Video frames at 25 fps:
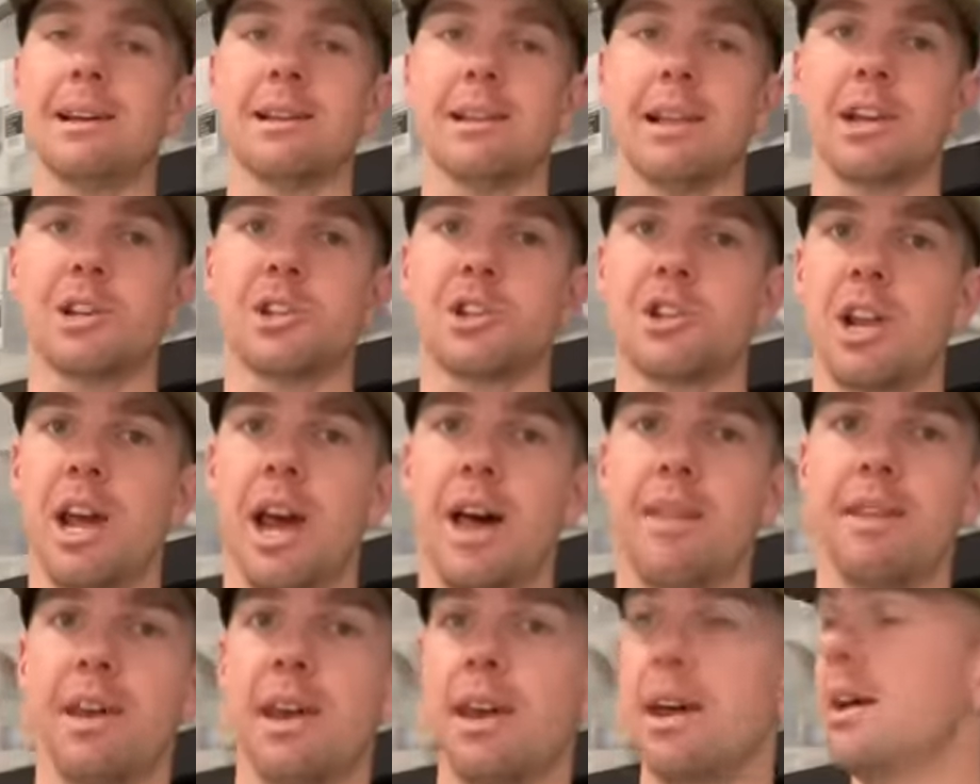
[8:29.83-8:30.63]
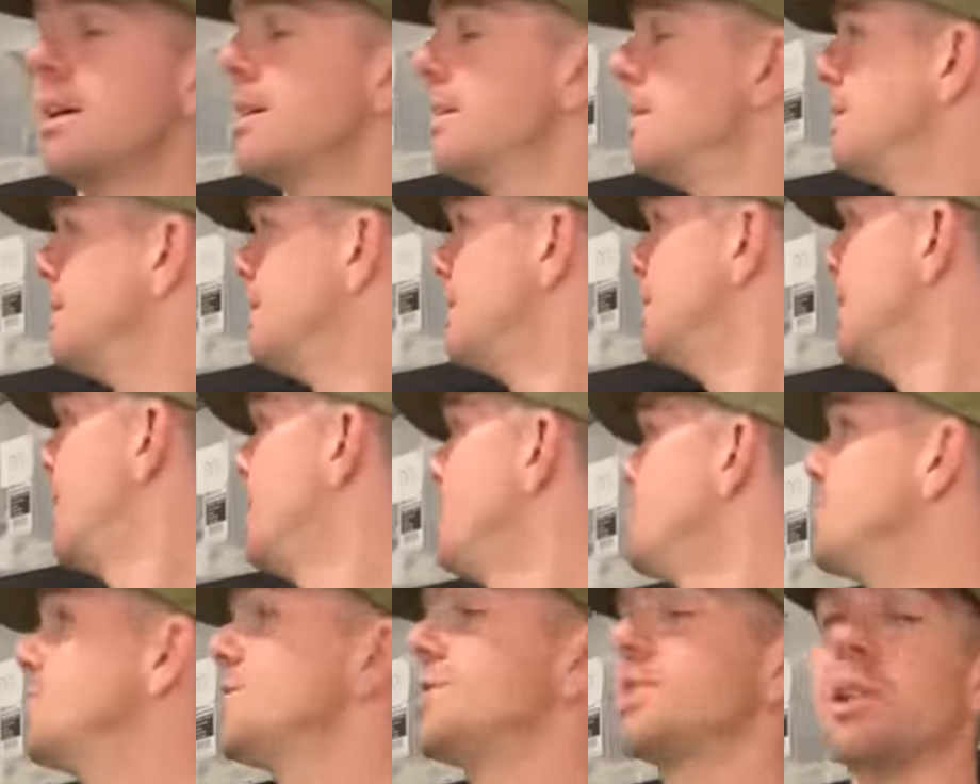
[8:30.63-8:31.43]
collection out there
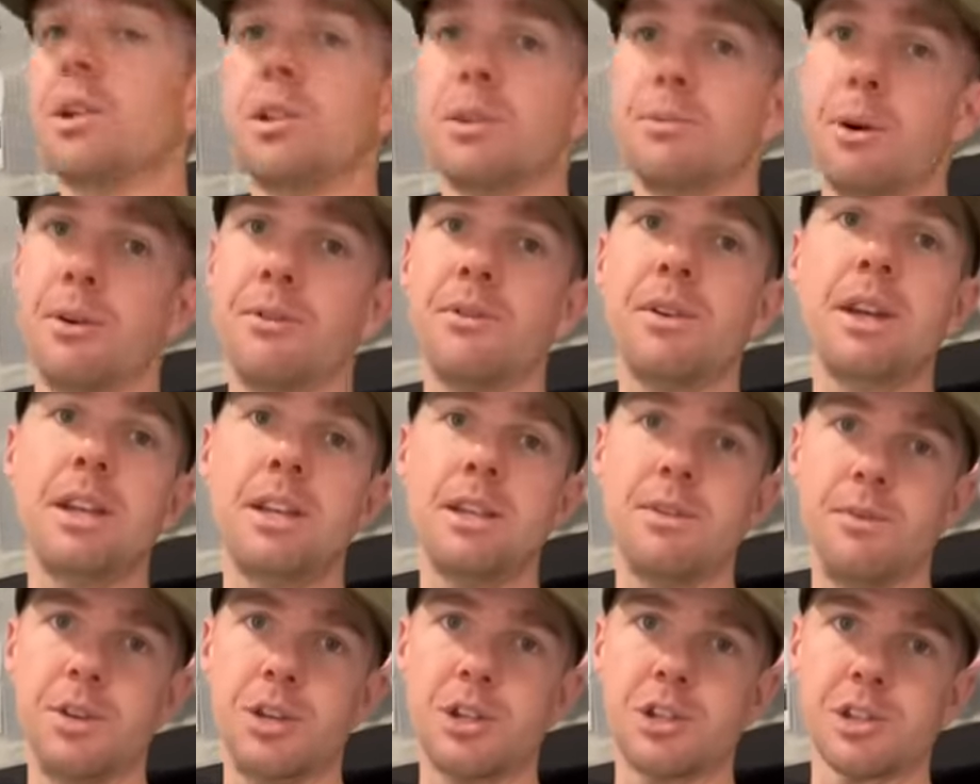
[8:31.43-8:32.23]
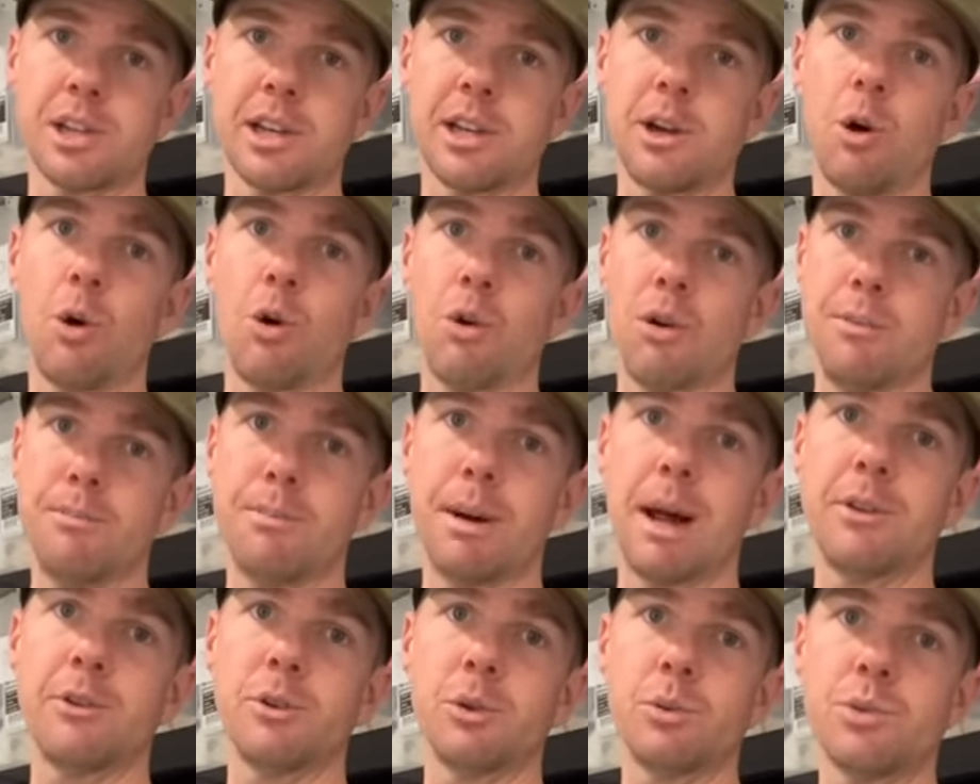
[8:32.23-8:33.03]
and you can sell them off individually or in
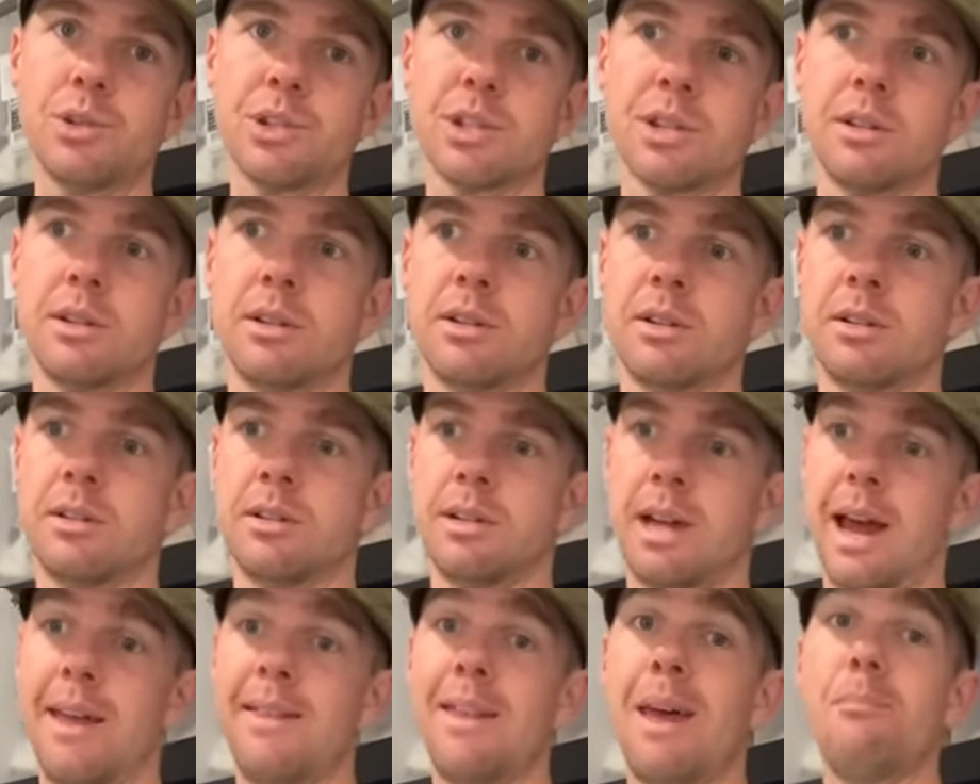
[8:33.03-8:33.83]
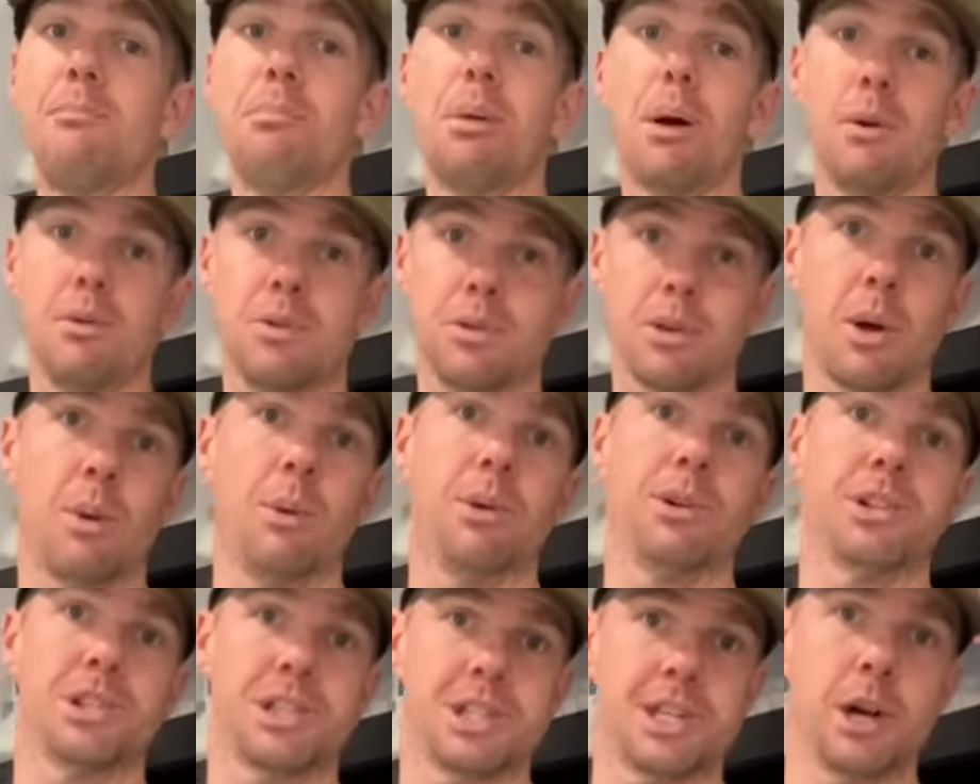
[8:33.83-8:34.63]
bundles, and they both
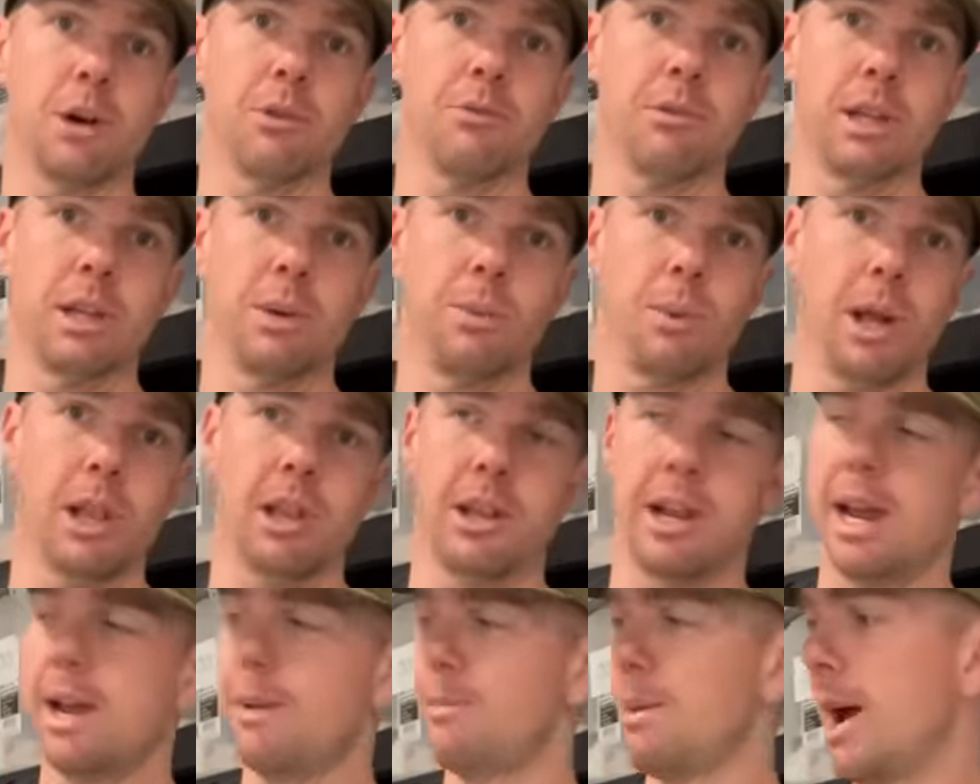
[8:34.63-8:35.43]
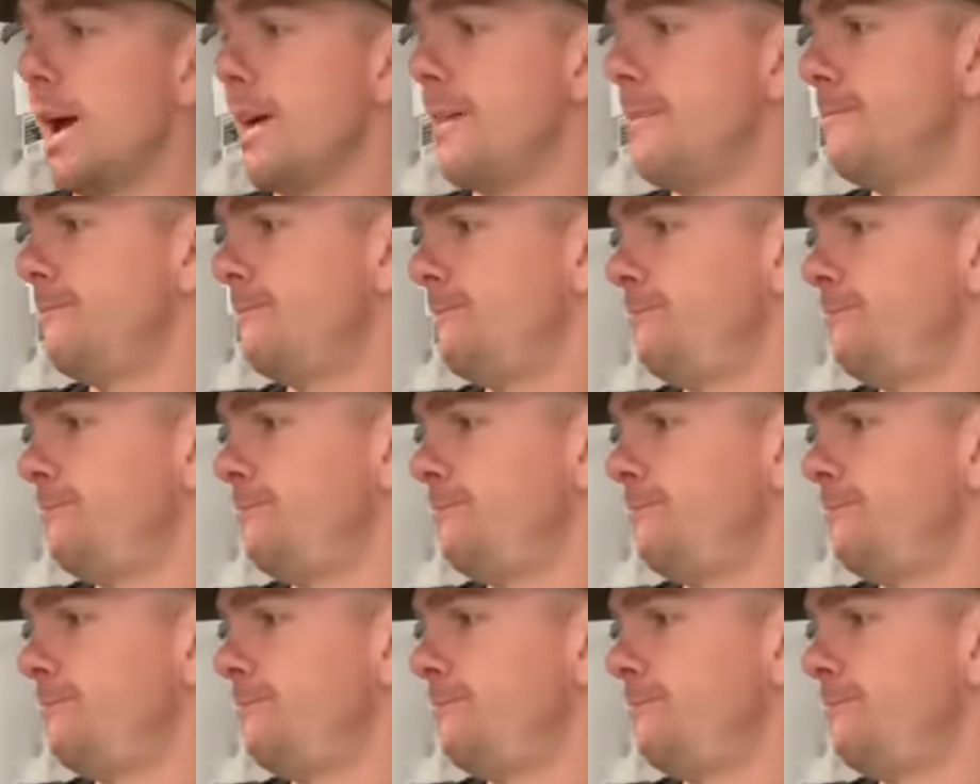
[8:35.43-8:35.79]
go on to sell really well on eBay.